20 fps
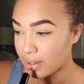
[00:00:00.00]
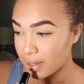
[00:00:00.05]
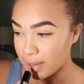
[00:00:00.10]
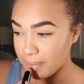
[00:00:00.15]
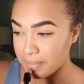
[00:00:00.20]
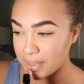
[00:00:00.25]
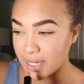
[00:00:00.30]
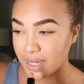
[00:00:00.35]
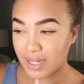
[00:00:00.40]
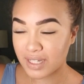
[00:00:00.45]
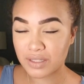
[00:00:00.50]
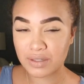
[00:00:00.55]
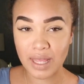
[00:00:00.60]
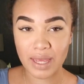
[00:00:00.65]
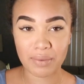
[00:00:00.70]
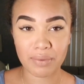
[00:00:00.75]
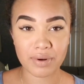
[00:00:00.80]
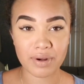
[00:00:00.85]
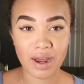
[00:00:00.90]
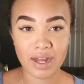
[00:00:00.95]
because
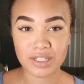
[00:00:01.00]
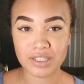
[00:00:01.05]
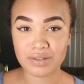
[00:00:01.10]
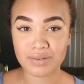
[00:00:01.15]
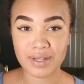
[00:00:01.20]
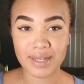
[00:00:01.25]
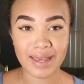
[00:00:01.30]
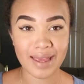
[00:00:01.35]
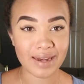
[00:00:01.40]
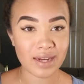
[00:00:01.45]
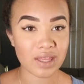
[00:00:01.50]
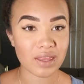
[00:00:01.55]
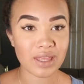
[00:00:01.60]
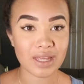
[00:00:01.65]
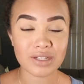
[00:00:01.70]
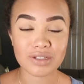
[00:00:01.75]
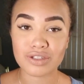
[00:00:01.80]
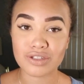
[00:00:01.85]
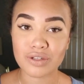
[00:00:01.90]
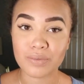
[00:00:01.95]
like we're not doing
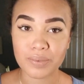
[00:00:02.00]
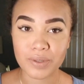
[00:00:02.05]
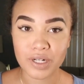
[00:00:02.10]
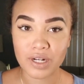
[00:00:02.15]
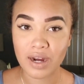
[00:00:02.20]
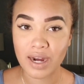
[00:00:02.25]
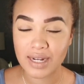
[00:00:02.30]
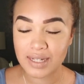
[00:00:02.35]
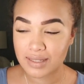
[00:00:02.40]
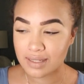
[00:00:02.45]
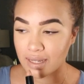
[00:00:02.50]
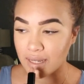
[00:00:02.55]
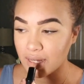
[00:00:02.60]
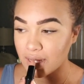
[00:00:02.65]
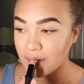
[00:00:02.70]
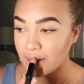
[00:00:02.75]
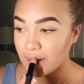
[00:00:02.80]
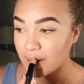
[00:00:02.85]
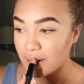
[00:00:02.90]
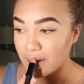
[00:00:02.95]
anything super
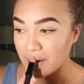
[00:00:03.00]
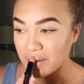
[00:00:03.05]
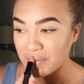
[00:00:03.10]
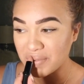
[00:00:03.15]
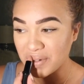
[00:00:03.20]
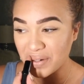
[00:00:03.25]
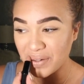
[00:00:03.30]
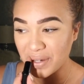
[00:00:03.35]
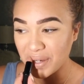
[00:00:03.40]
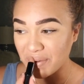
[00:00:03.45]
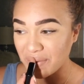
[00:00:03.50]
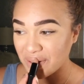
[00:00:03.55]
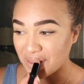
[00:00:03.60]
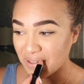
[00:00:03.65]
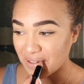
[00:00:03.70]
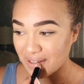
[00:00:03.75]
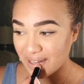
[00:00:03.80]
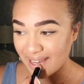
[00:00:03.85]
crazy, I'm going with a